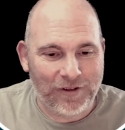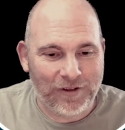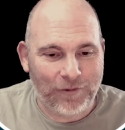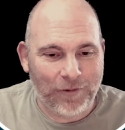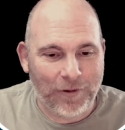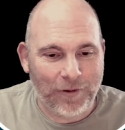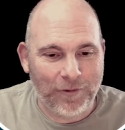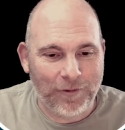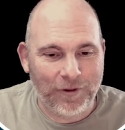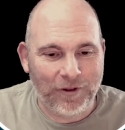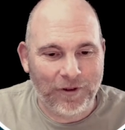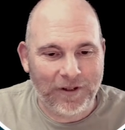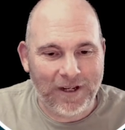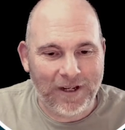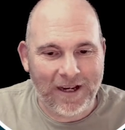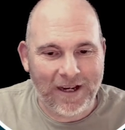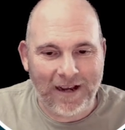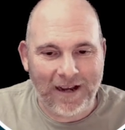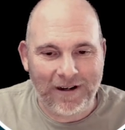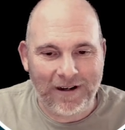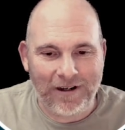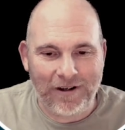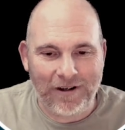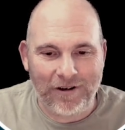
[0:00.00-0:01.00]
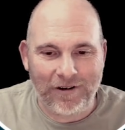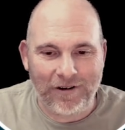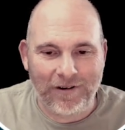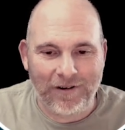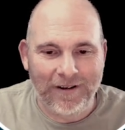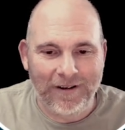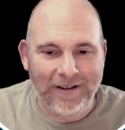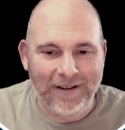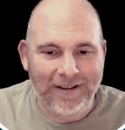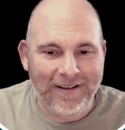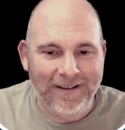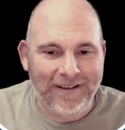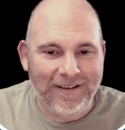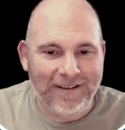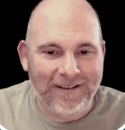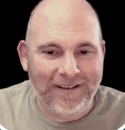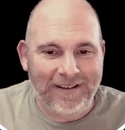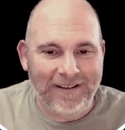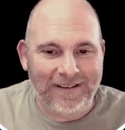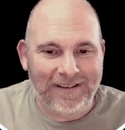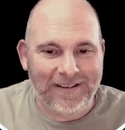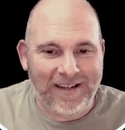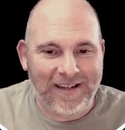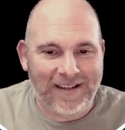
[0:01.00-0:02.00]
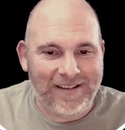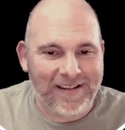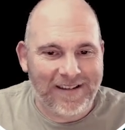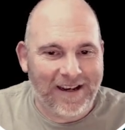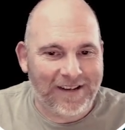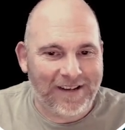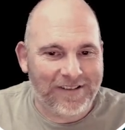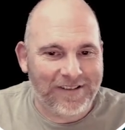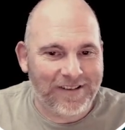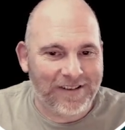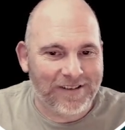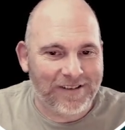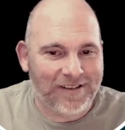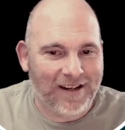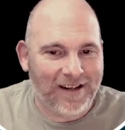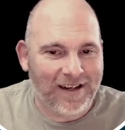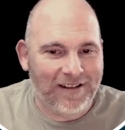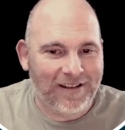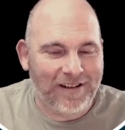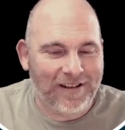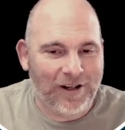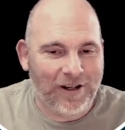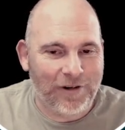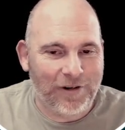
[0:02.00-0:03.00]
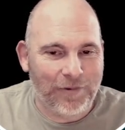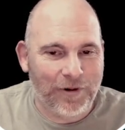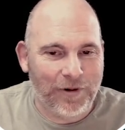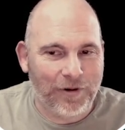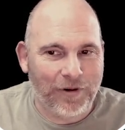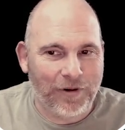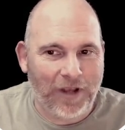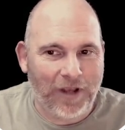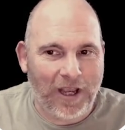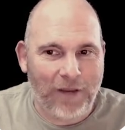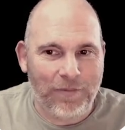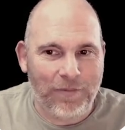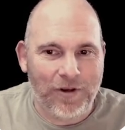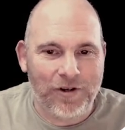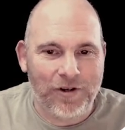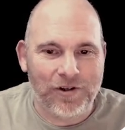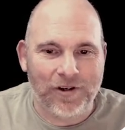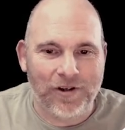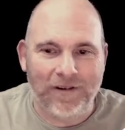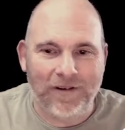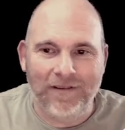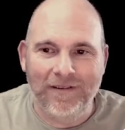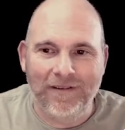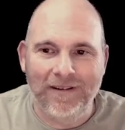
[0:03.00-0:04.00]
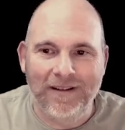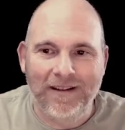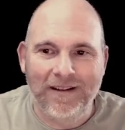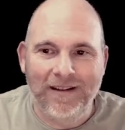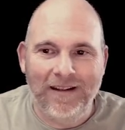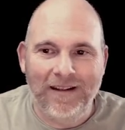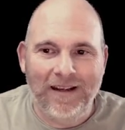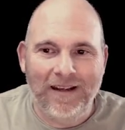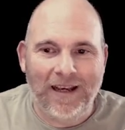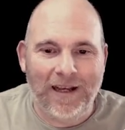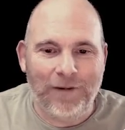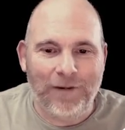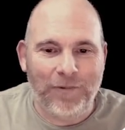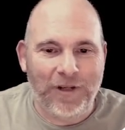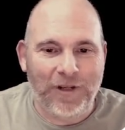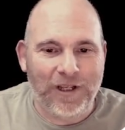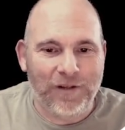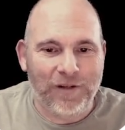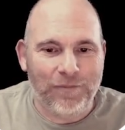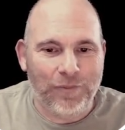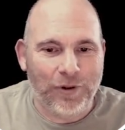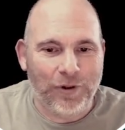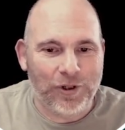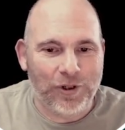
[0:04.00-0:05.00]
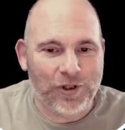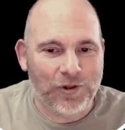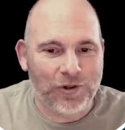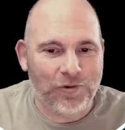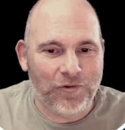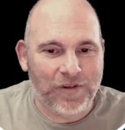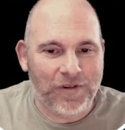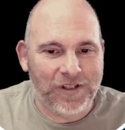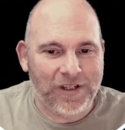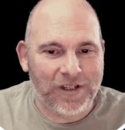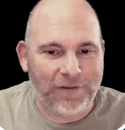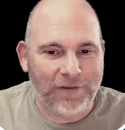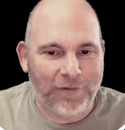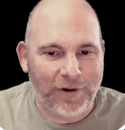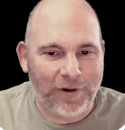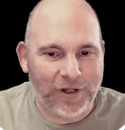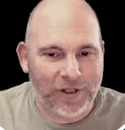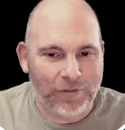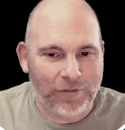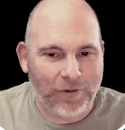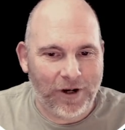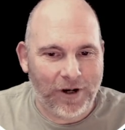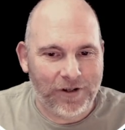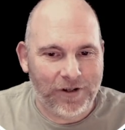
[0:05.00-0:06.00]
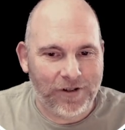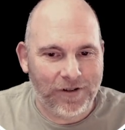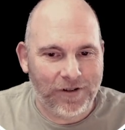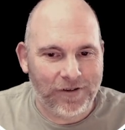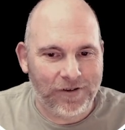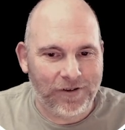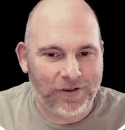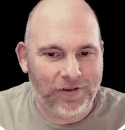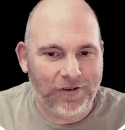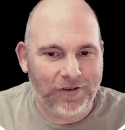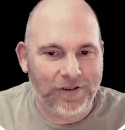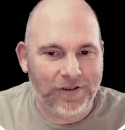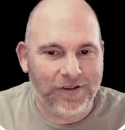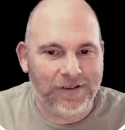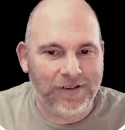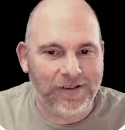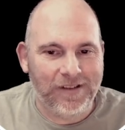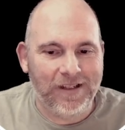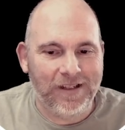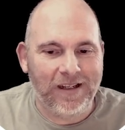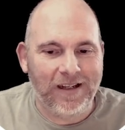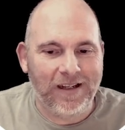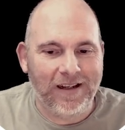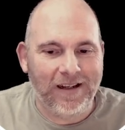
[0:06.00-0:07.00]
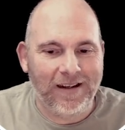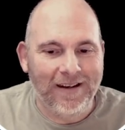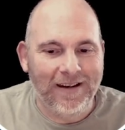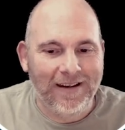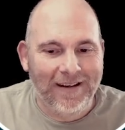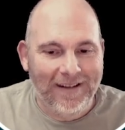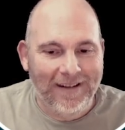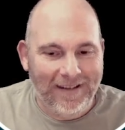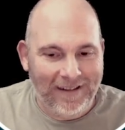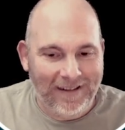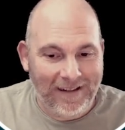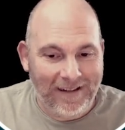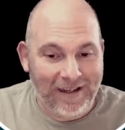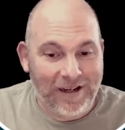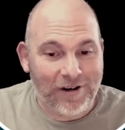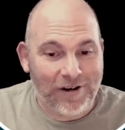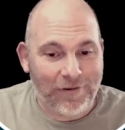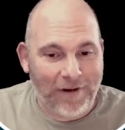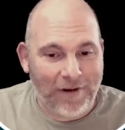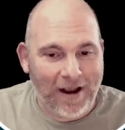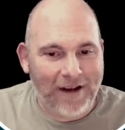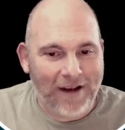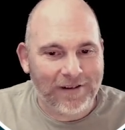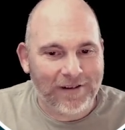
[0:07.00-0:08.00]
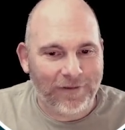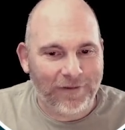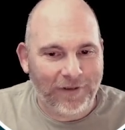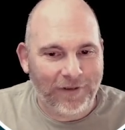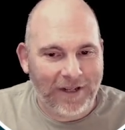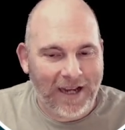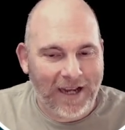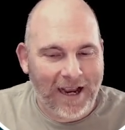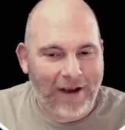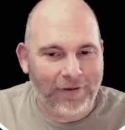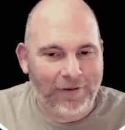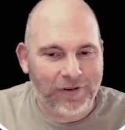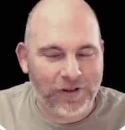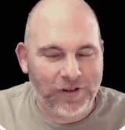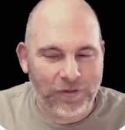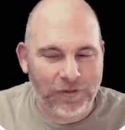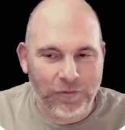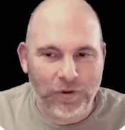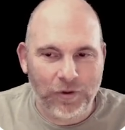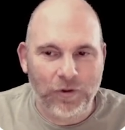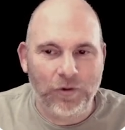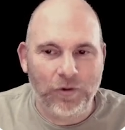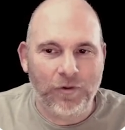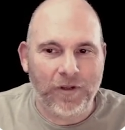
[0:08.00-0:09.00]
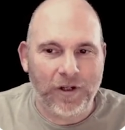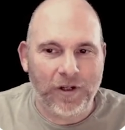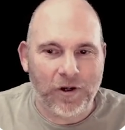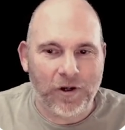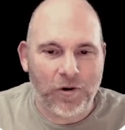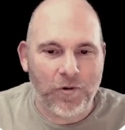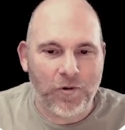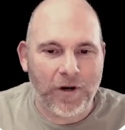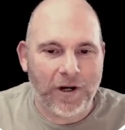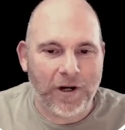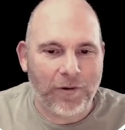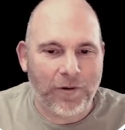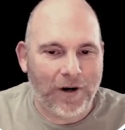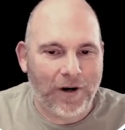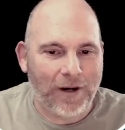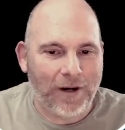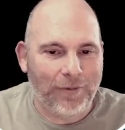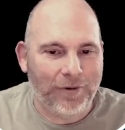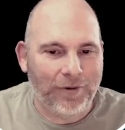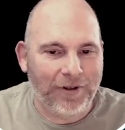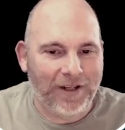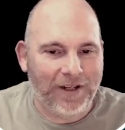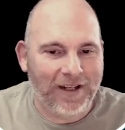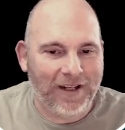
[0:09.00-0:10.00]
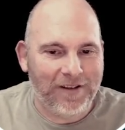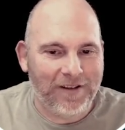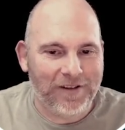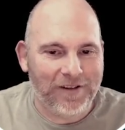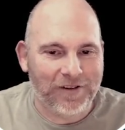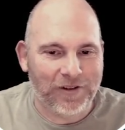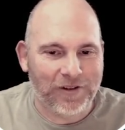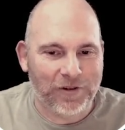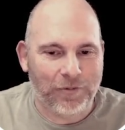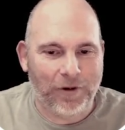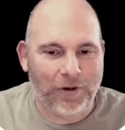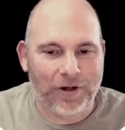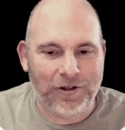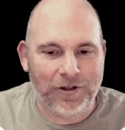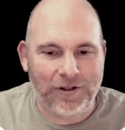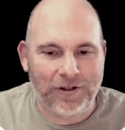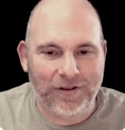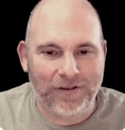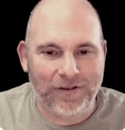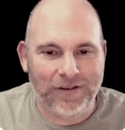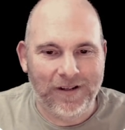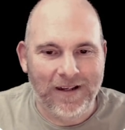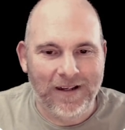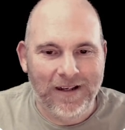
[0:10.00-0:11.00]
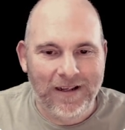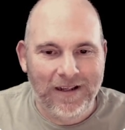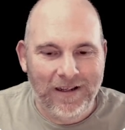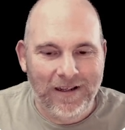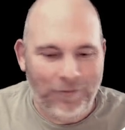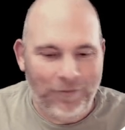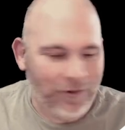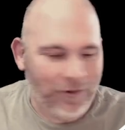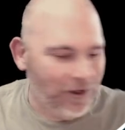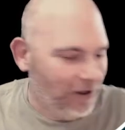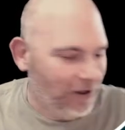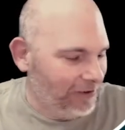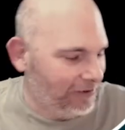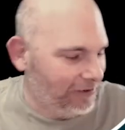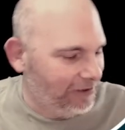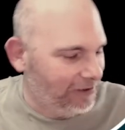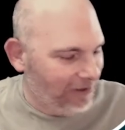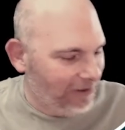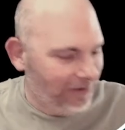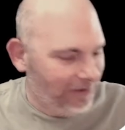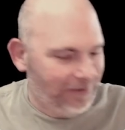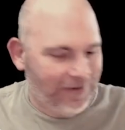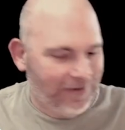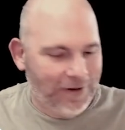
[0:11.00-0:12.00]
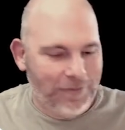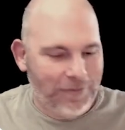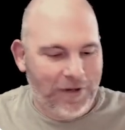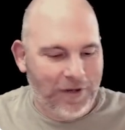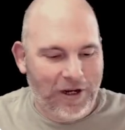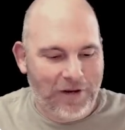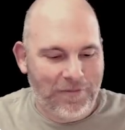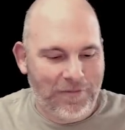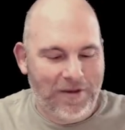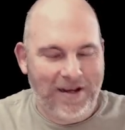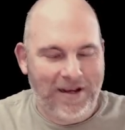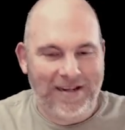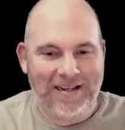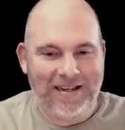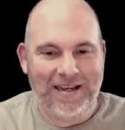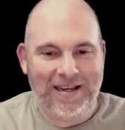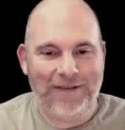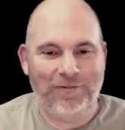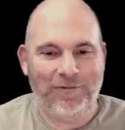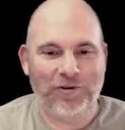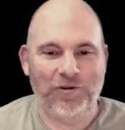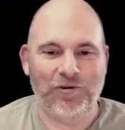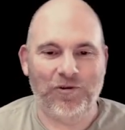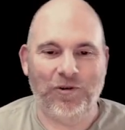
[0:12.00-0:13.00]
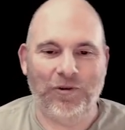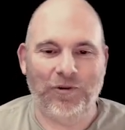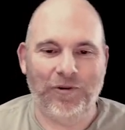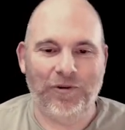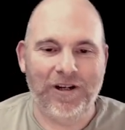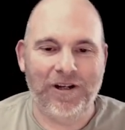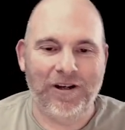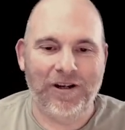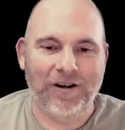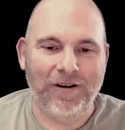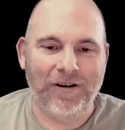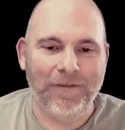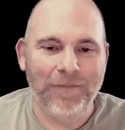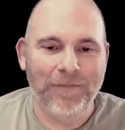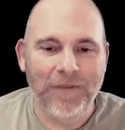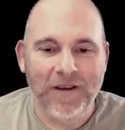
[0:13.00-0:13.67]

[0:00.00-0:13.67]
what we're looking at here is a test inside the Unreal game engine, and we can push through these different expressions. And you can see interactively how smooth and quick we're able to get these expressions. We also, if I pick up my game controller here,